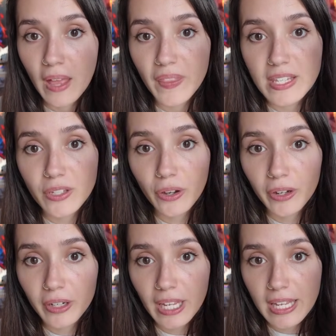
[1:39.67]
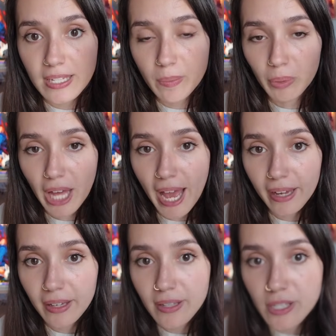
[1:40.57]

This yarn is Black